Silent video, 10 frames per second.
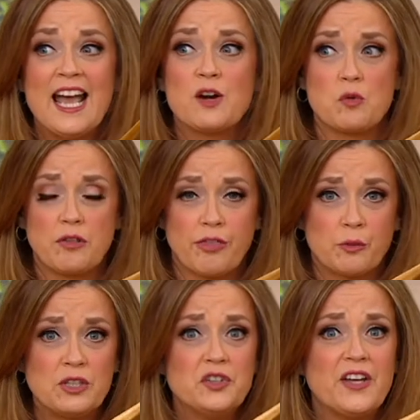and we're
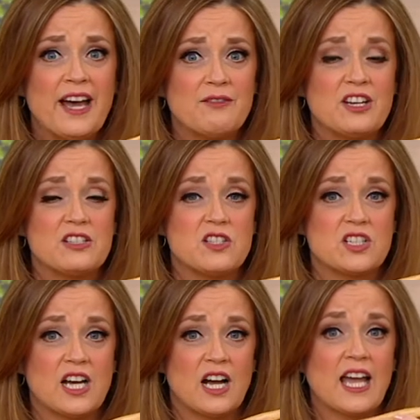thrilled to have it in
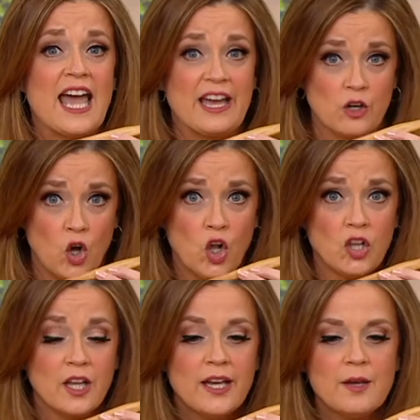stock at all